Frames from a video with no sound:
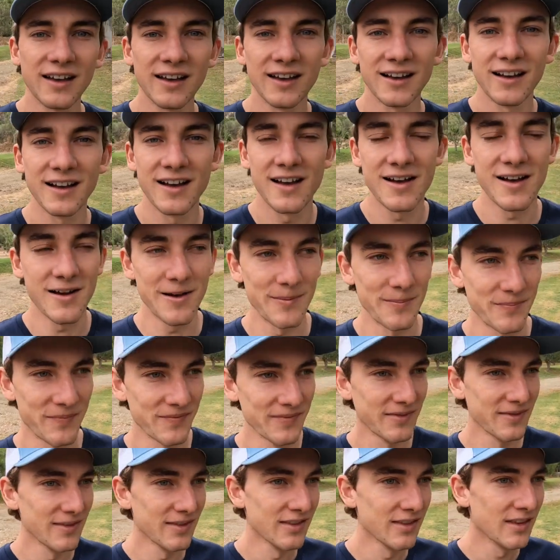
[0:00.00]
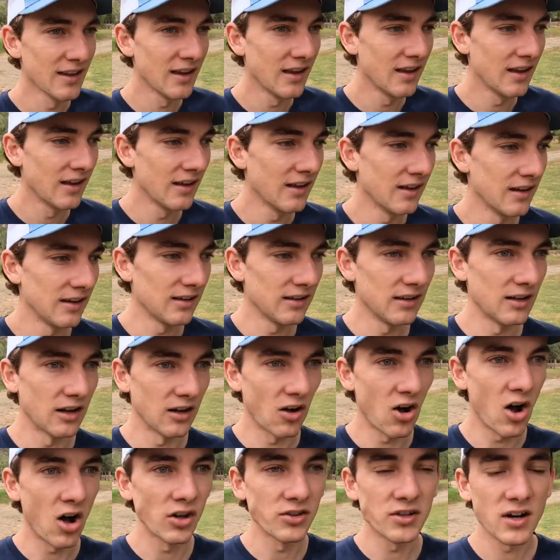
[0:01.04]
um, you know,
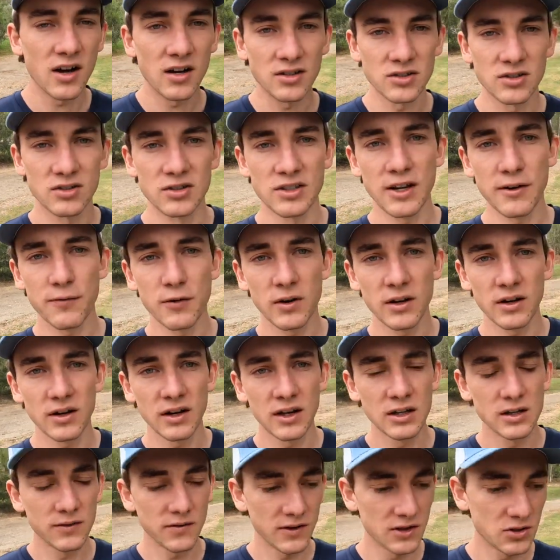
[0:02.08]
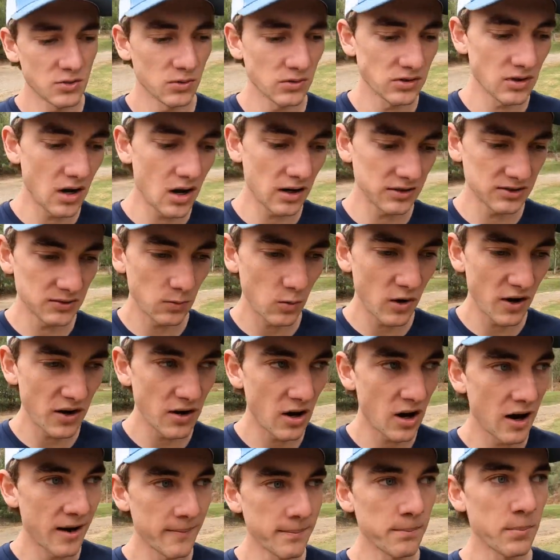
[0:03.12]
all dogs are different, individual dogs and
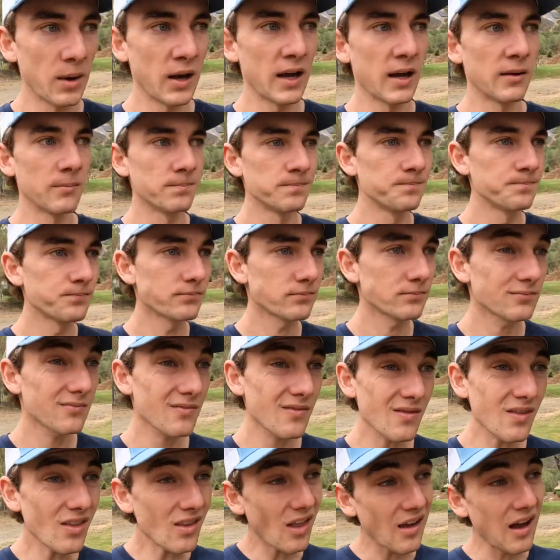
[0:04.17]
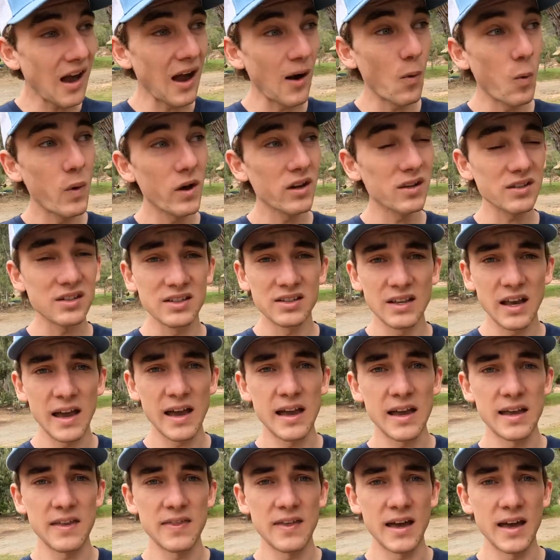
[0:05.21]
whatnot. But I will
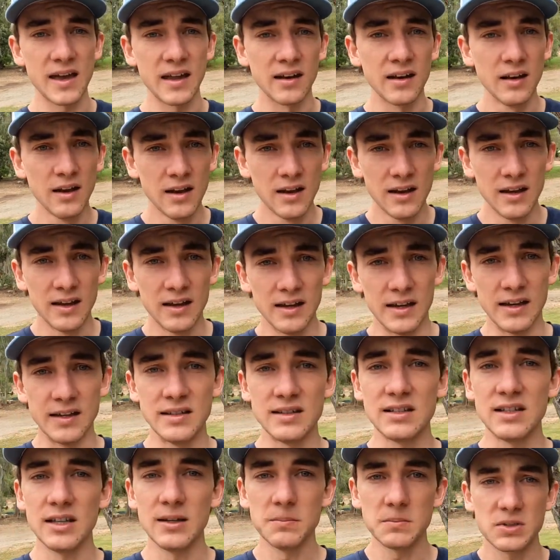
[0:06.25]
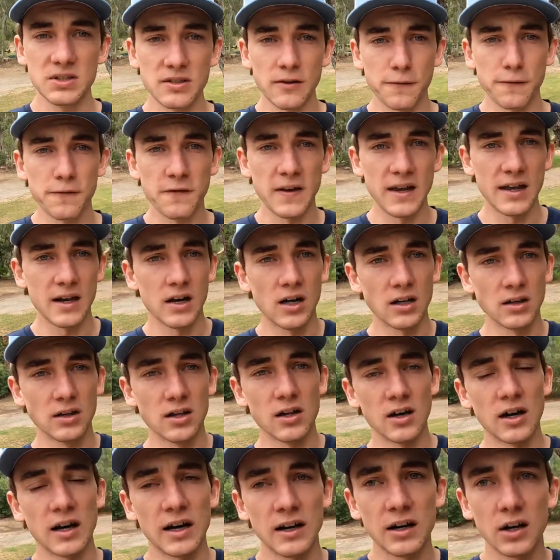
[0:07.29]
say that he seems to fit a
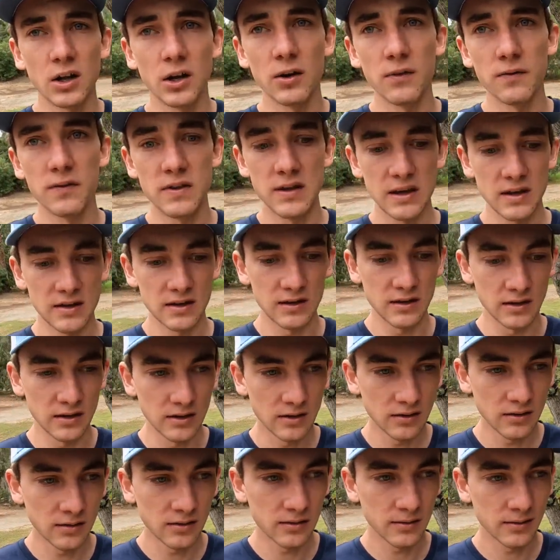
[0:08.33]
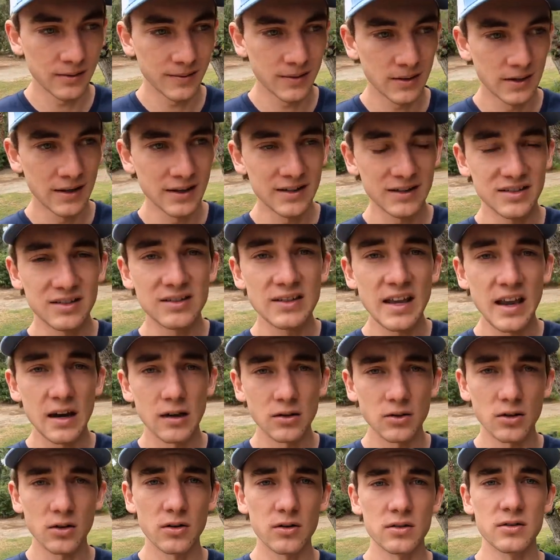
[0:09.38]
lot of the
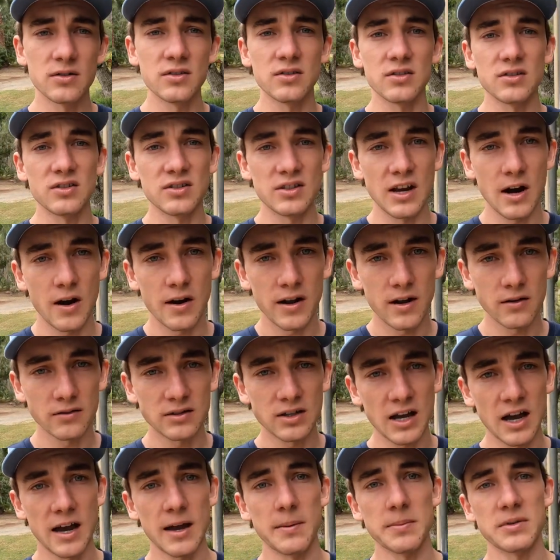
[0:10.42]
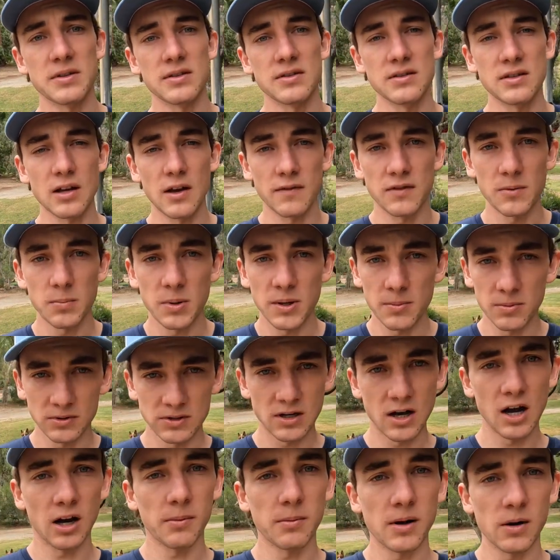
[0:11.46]
standards, stereotypes, and stuff that people
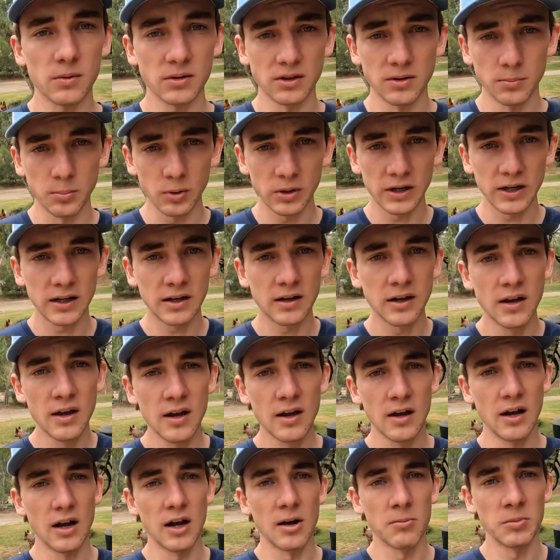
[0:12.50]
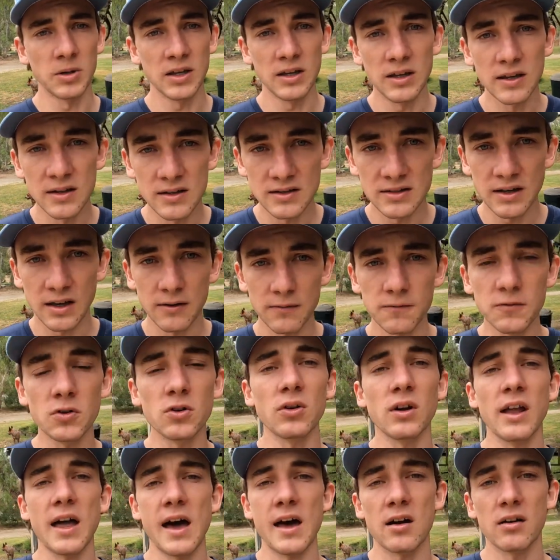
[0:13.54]
talk about with the breed. Um, he is a
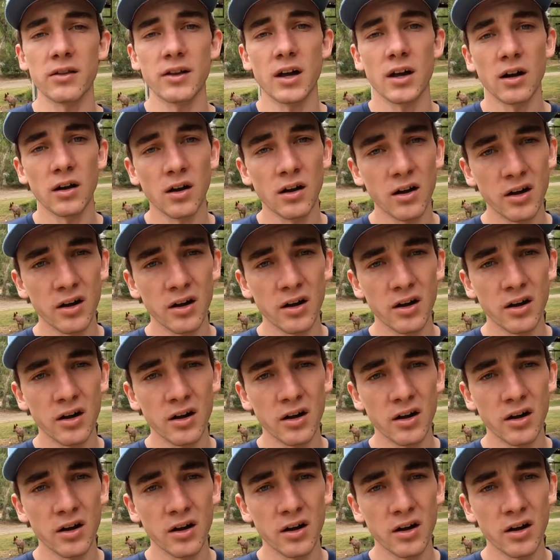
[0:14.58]
full cattle dog,